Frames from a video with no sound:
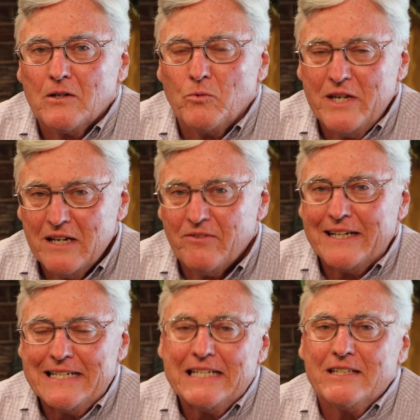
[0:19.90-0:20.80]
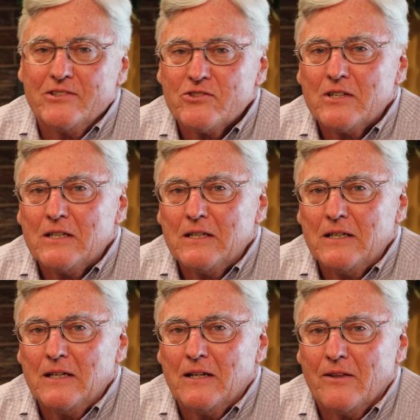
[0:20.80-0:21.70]
We have ideas
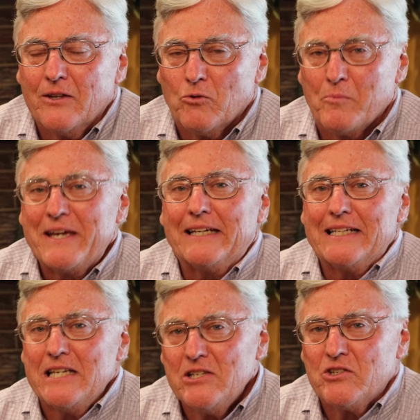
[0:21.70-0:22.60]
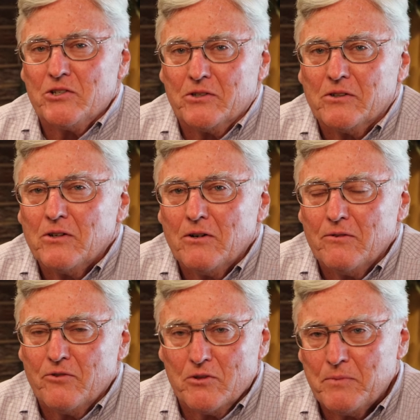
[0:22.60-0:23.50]
that will make it easier
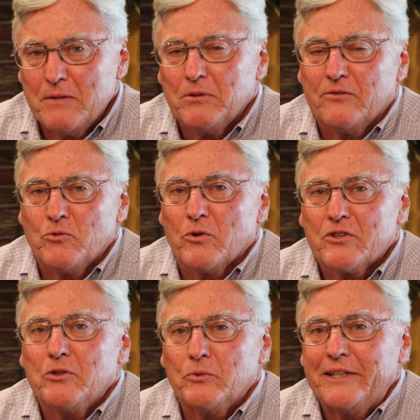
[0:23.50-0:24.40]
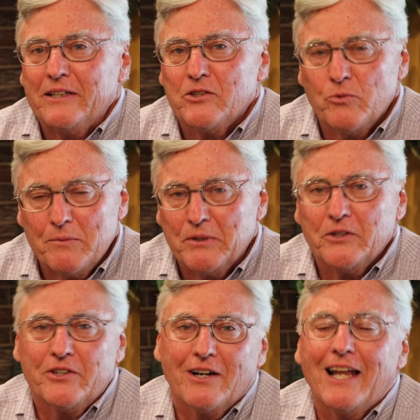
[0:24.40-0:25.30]
for the people of North Korea to
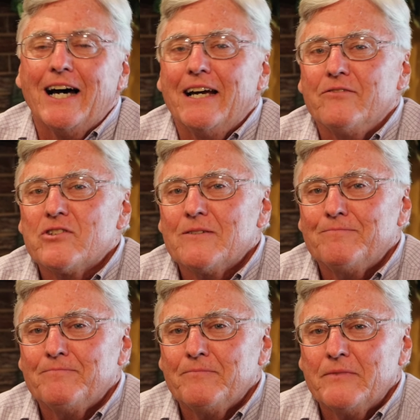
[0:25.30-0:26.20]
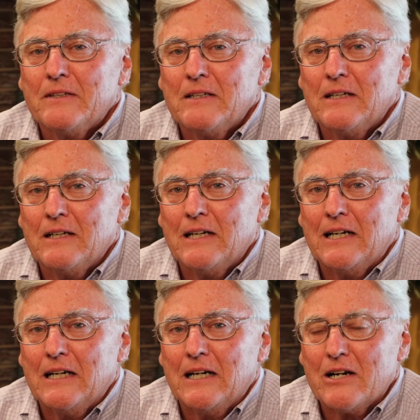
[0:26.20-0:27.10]
rebuild their lives.
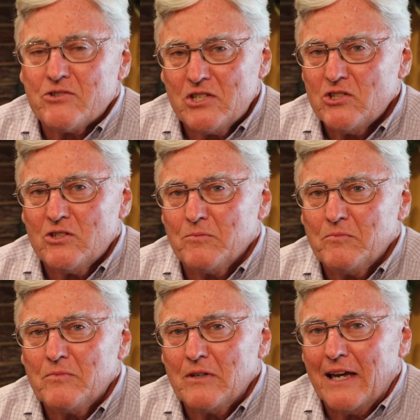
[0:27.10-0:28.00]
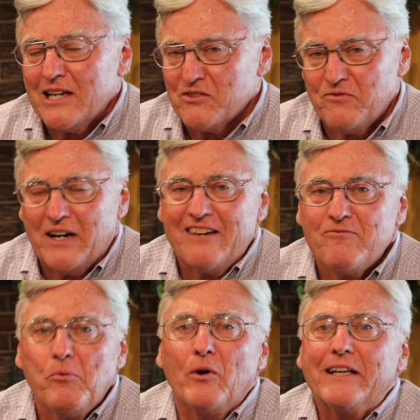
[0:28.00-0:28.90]
Our system has
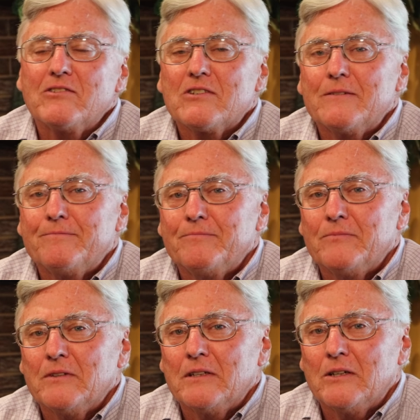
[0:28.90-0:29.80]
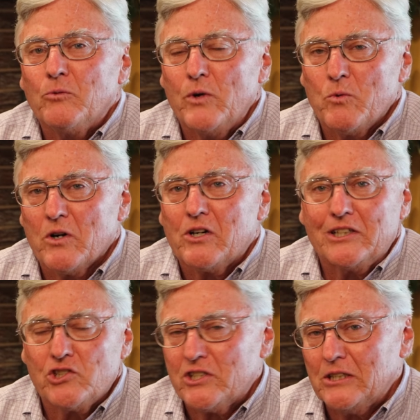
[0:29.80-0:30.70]
5 points. We work
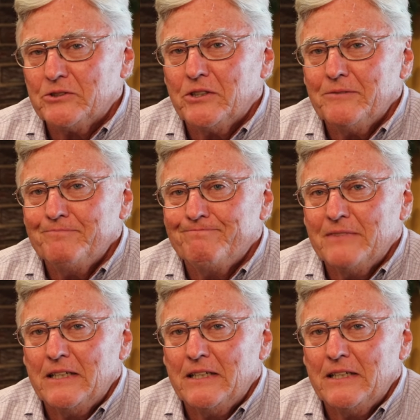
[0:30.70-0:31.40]
on shelter,